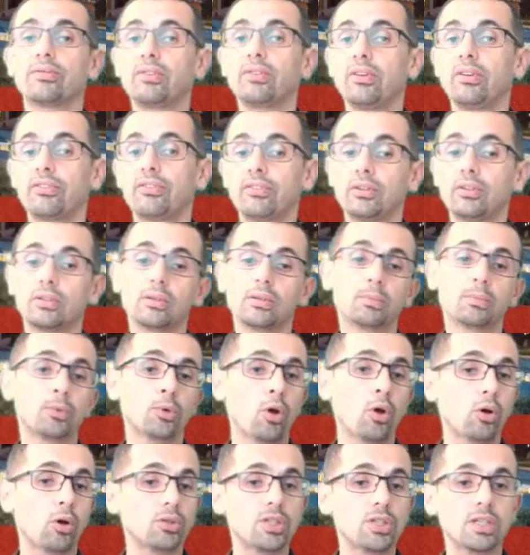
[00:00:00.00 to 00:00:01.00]
of different
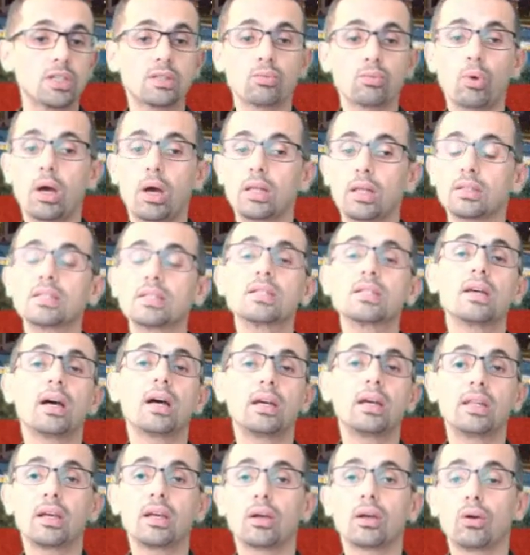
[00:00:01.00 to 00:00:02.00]
approaches while
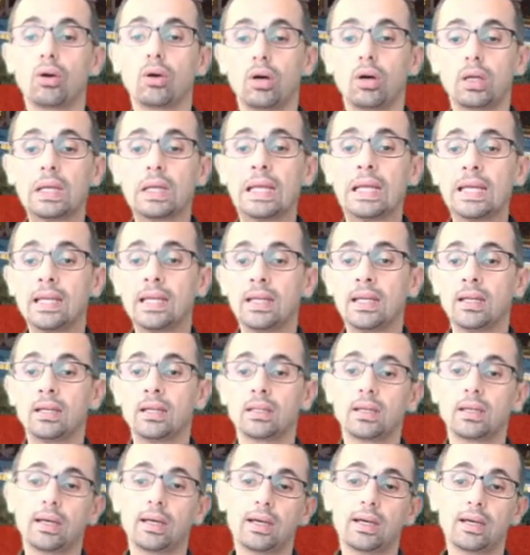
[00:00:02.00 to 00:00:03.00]
deciding on
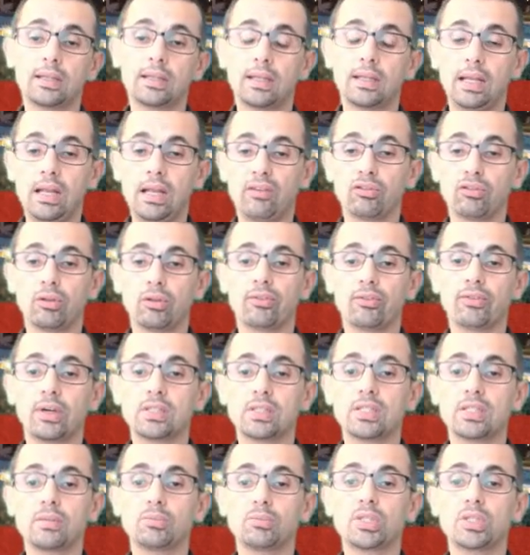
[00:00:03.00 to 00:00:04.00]
the level of
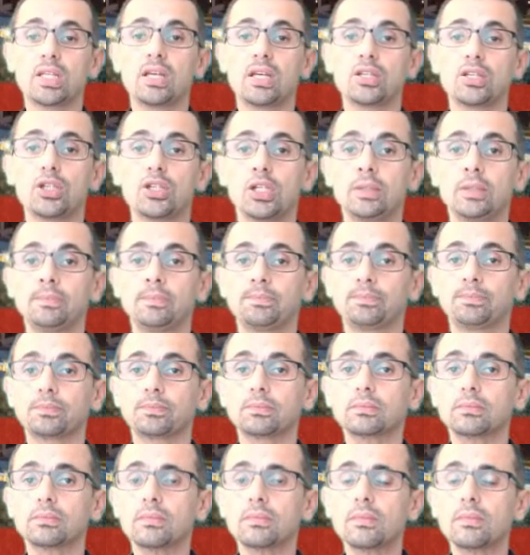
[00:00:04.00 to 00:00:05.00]
customization.
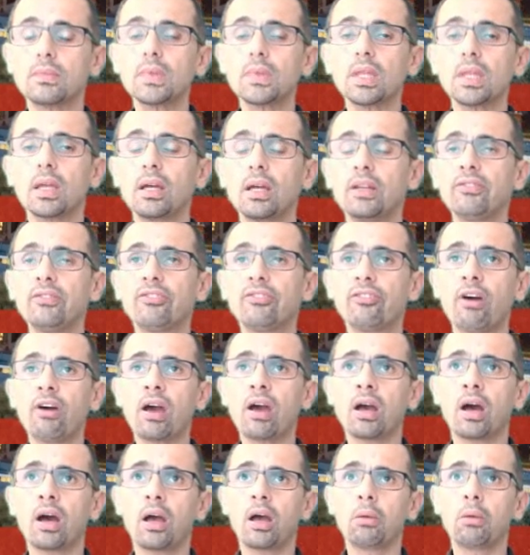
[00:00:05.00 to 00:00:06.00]
And in
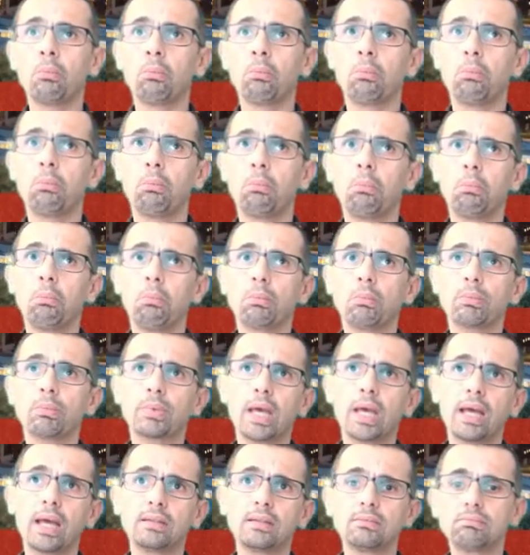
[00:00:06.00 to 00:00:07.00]
fact, I
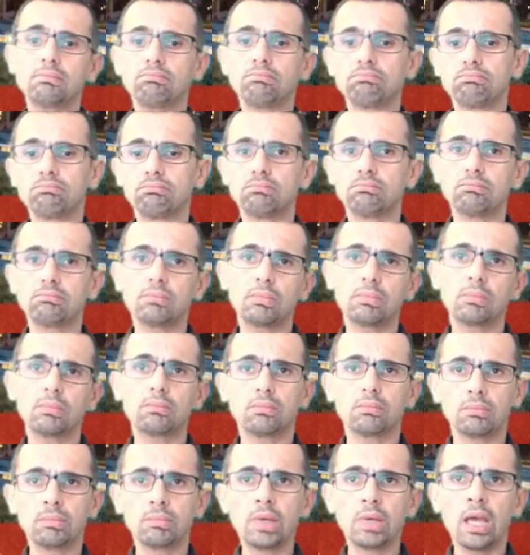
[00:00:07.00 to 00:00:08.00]
can
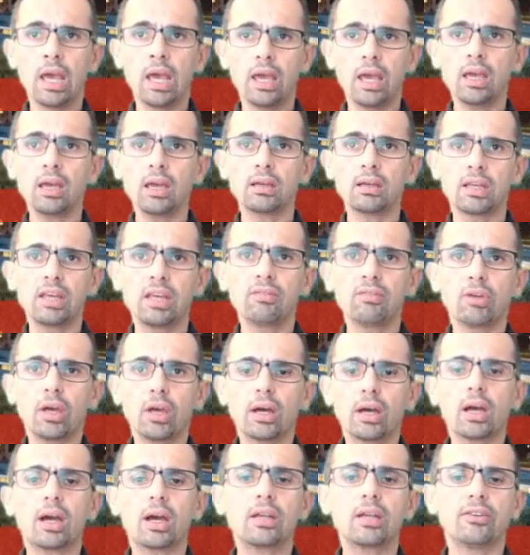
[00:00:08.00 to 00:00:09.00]
give you
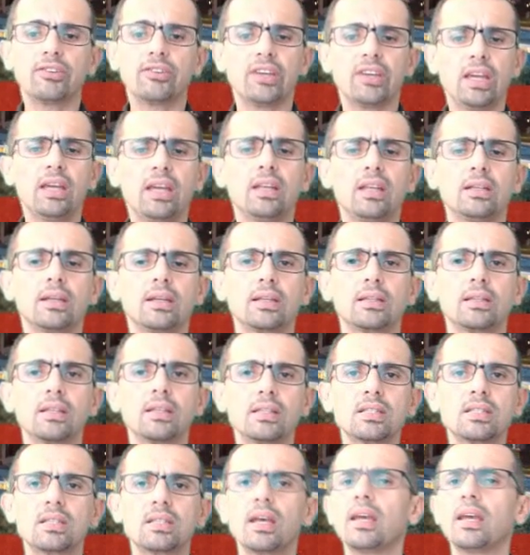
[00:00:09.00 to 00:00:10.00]
a kind of hint at
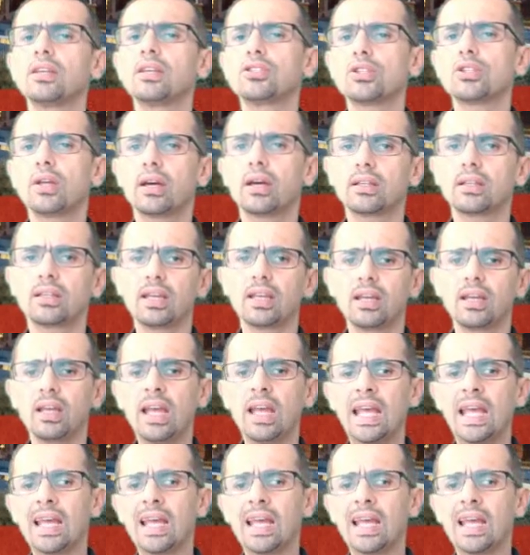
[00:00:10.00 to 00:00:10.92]
this stage that the